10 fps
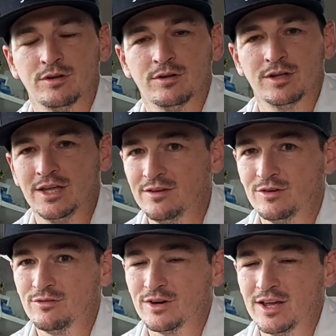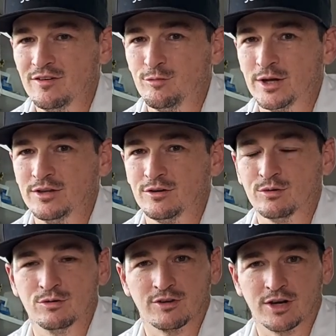Even if I have played the course
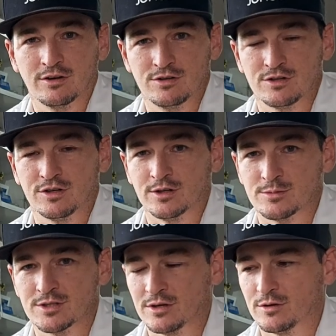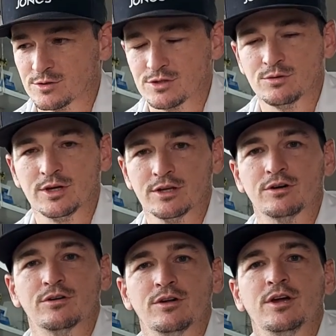a hundred times, I'll still get on
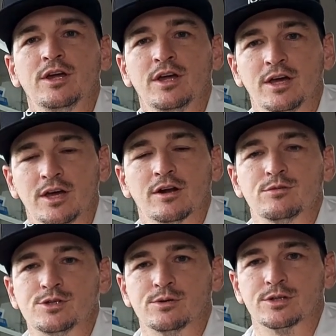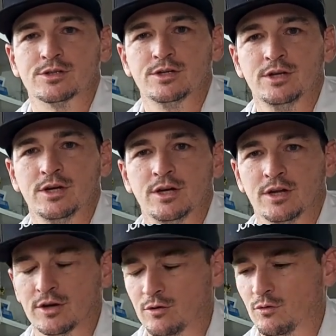and I'll do it. And
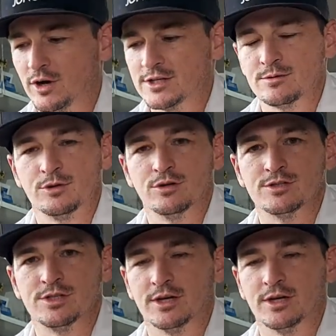I'll write some notes down.